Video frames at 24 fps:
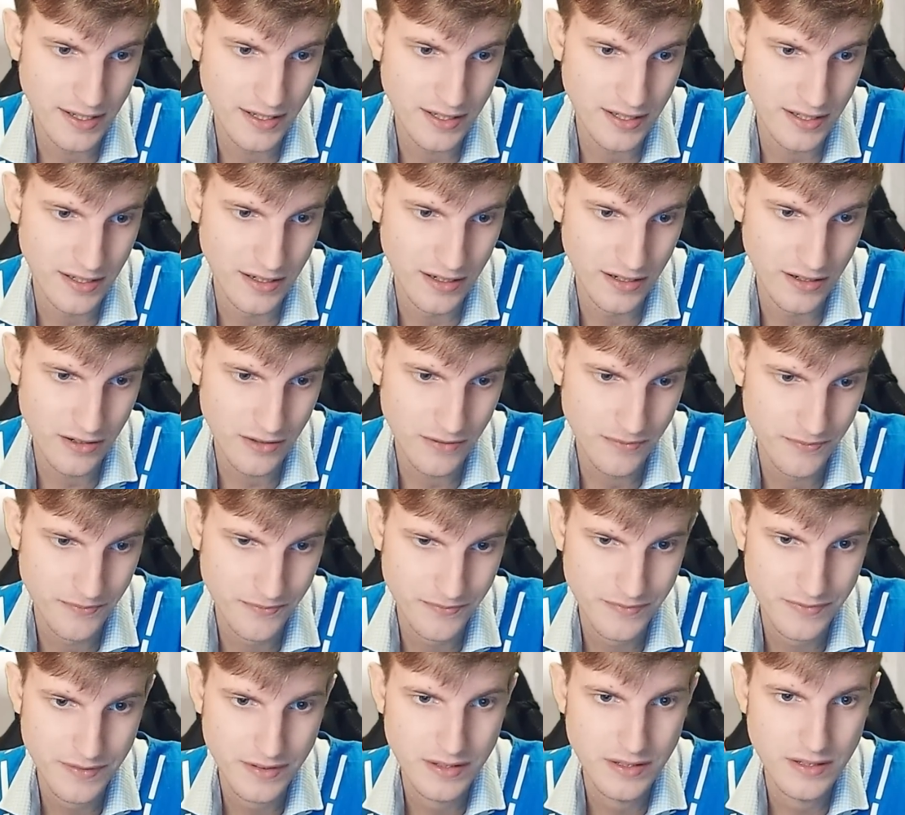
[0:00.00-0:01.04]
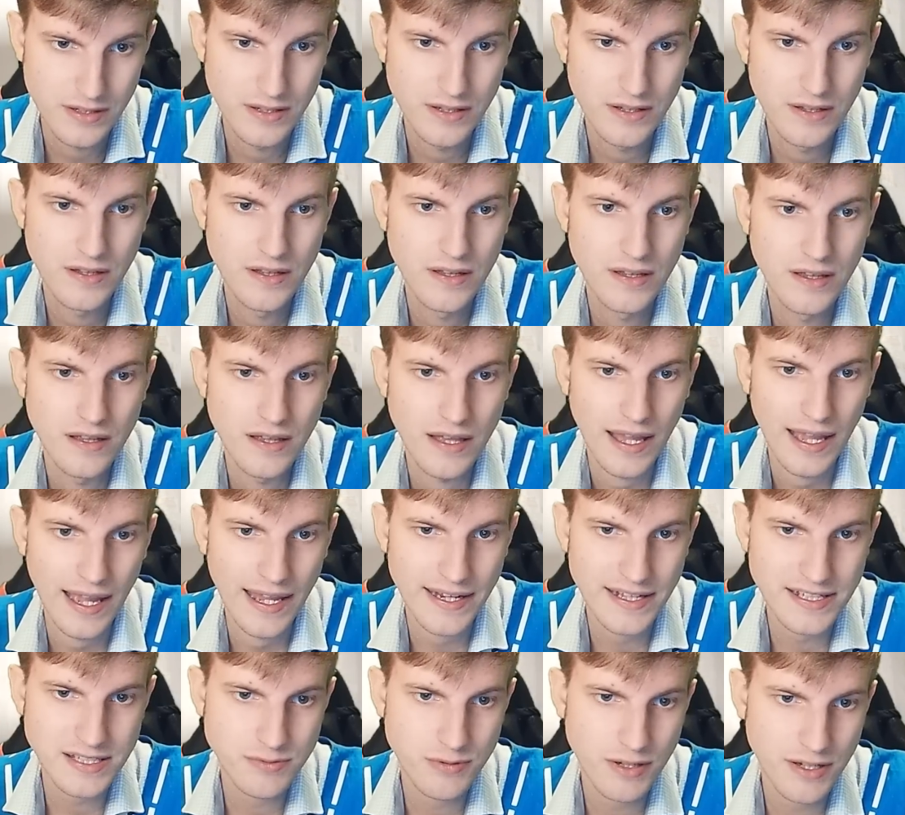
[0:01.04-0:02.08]
here, and
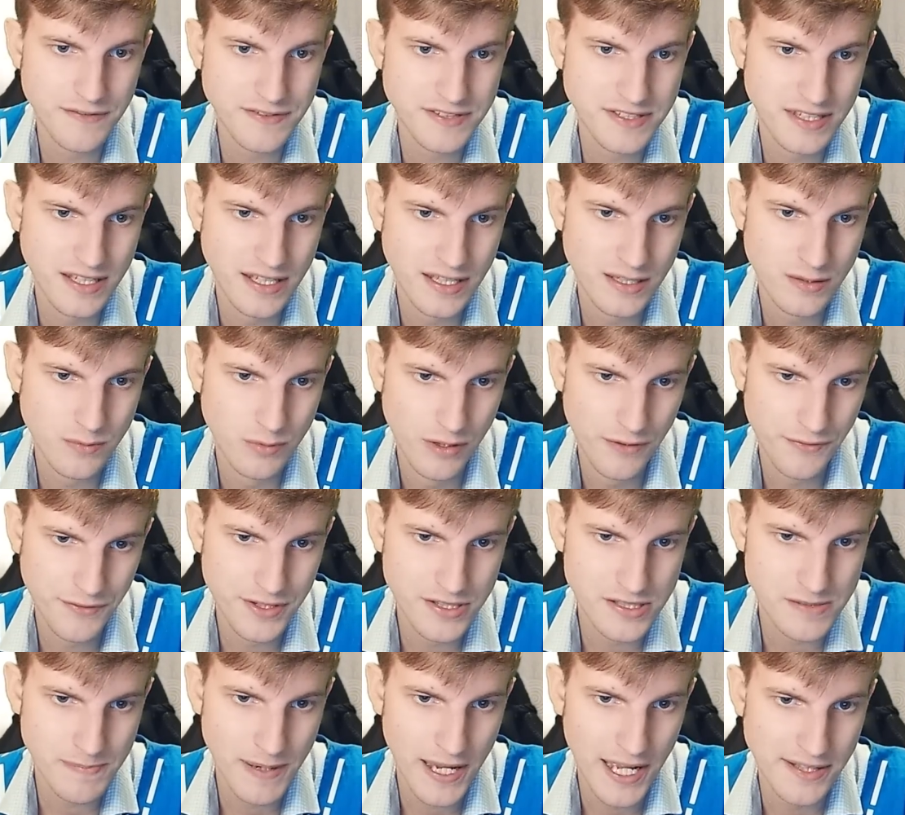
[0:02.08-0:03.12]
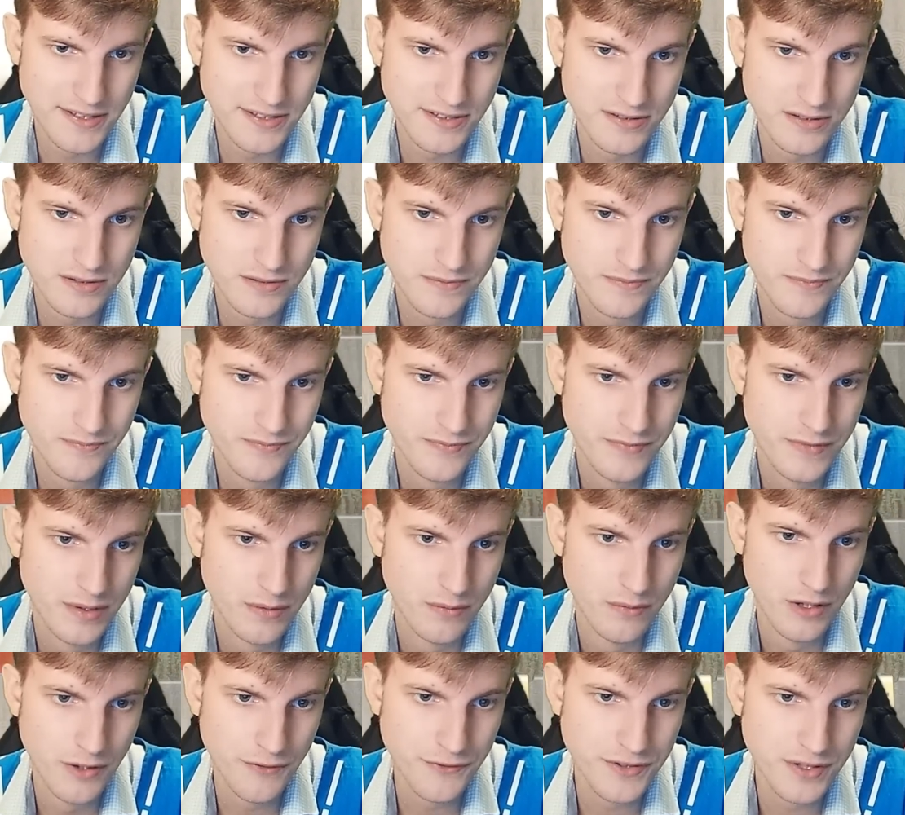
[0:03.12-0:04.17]
as we have seen with this pattern,
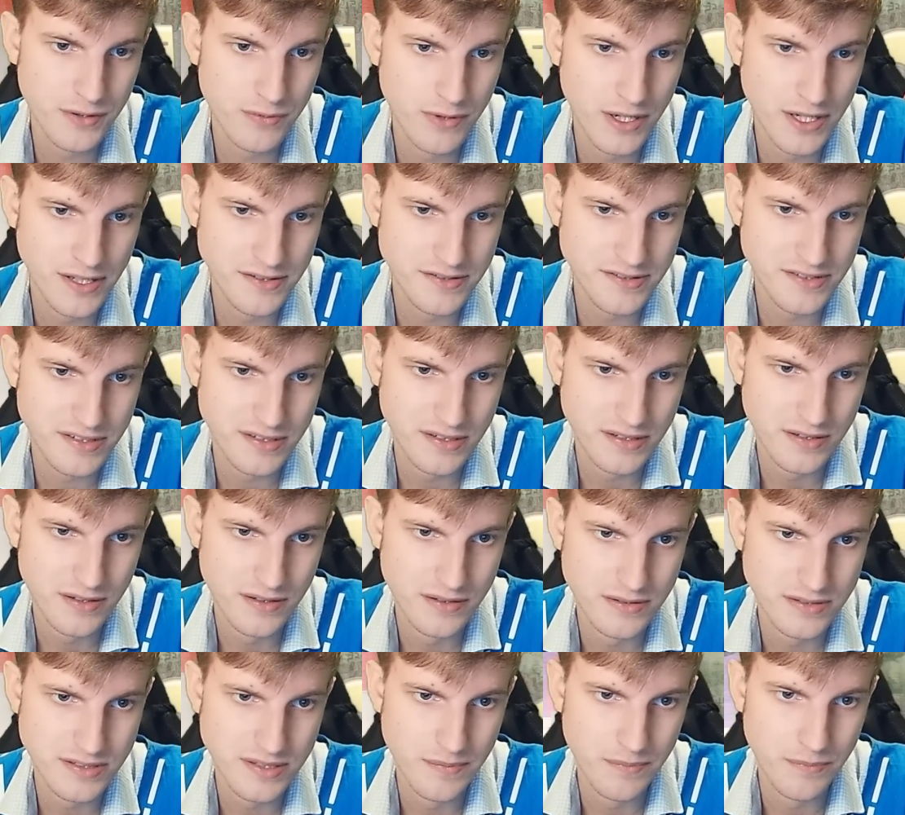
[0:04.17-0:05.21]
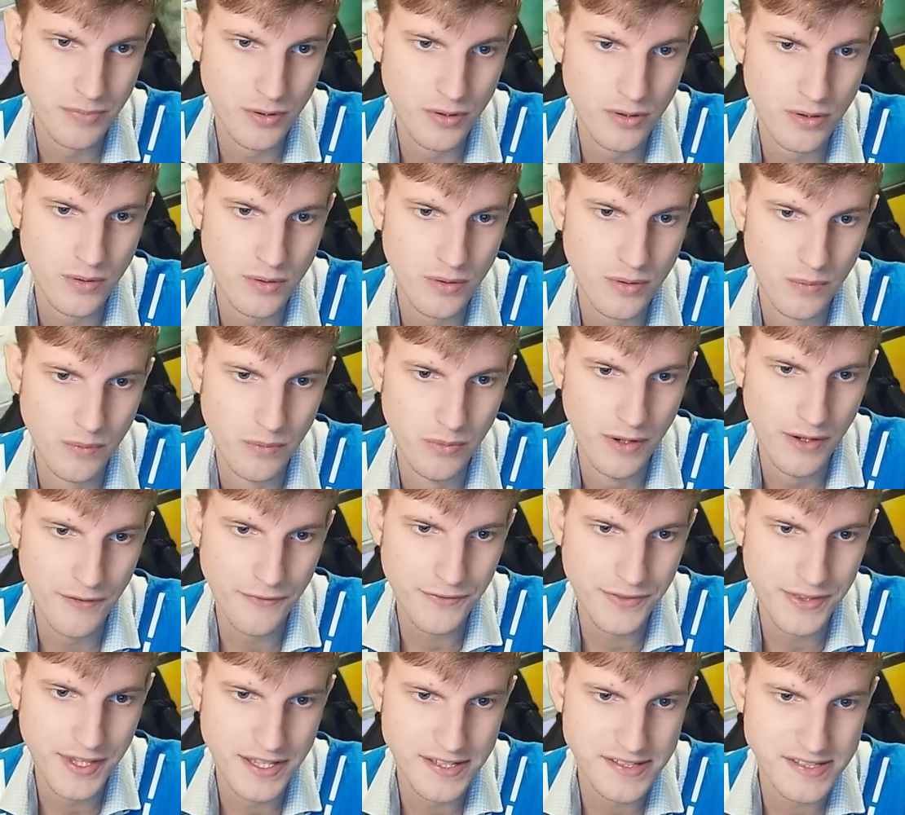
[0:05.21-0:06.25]
with the rings symbol, with
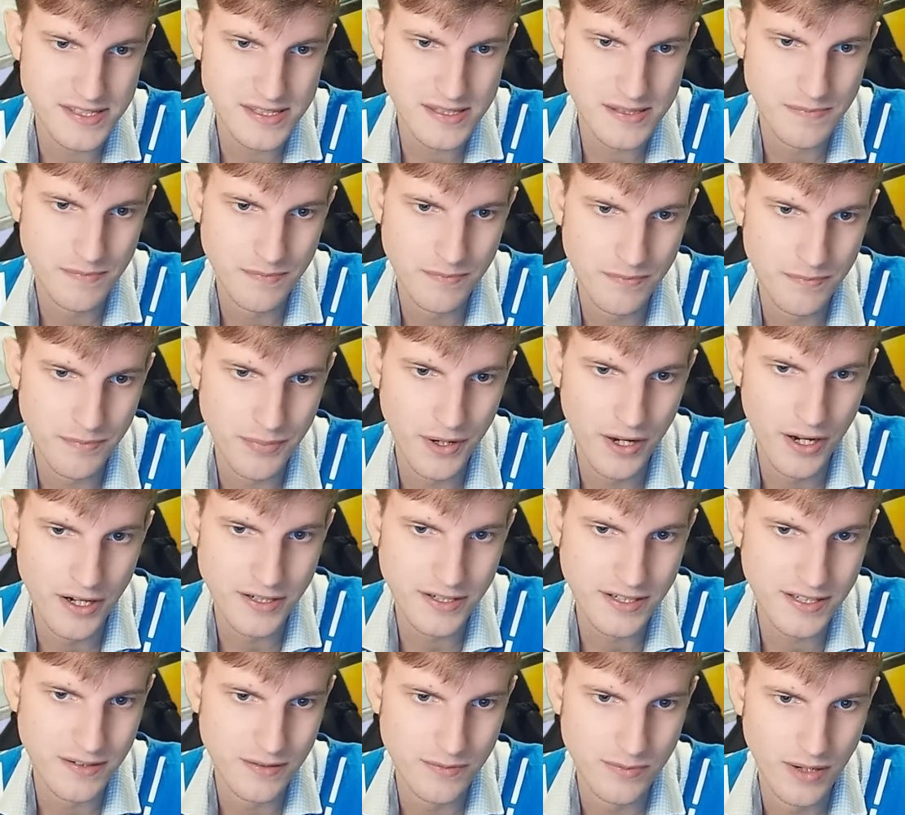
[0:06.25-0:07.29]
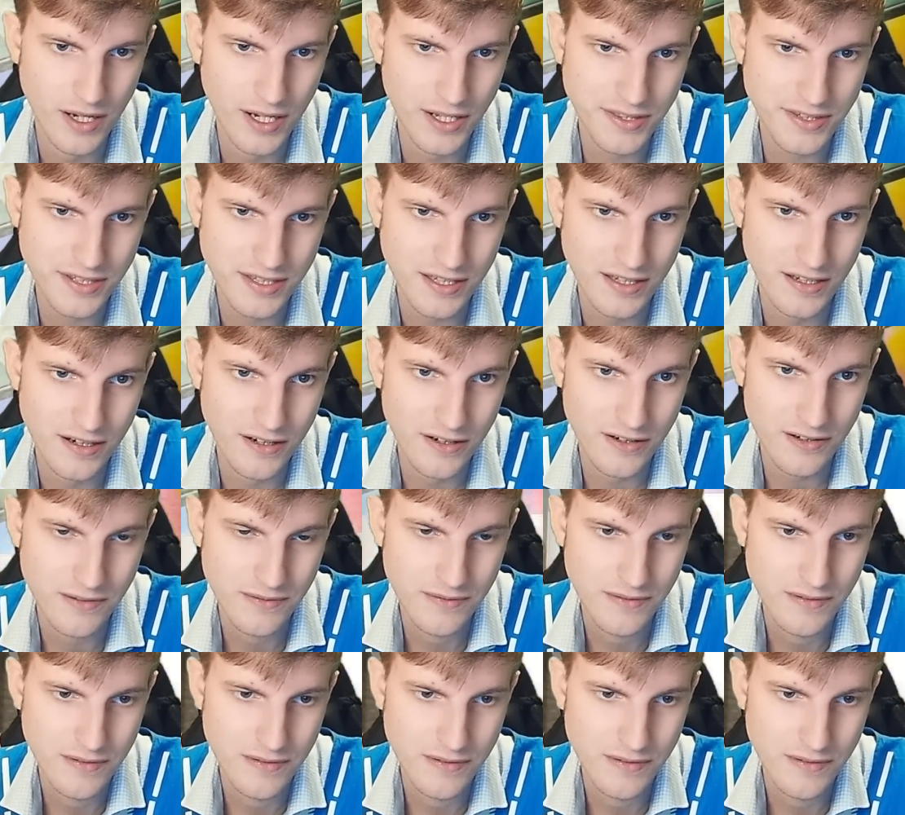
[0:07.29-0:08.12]
this part right here,